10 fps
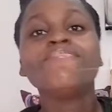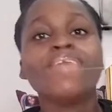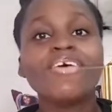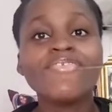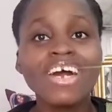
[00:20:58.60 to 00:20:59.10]

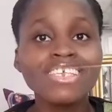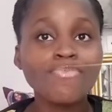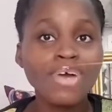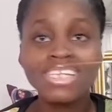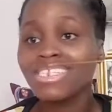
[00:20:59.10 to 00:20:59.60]
My
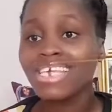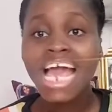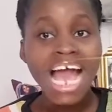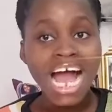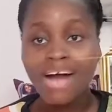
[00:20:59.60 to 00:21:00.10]
first pet.
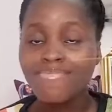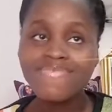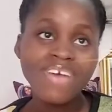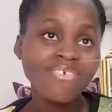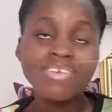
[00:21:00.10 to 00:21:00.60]

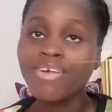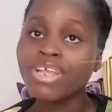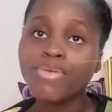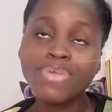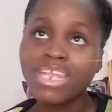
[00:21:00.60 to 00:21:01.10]
I've never
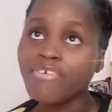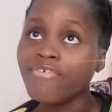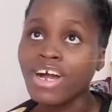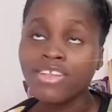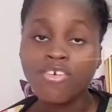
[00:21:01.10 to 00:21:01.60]
really been a
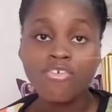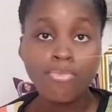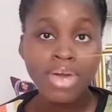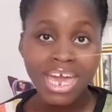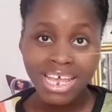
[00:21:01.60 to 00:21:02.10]
fan of
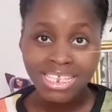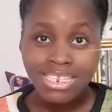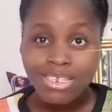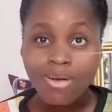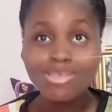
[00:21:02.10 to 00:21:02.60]

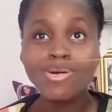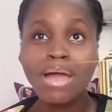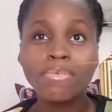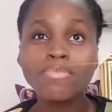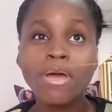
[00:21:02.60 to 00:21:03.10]
pets, although
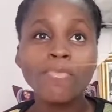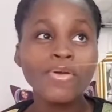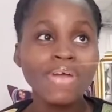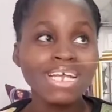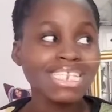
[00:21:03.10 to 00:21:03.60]
I made my
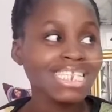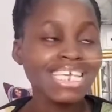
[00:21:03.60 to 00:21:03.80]
parents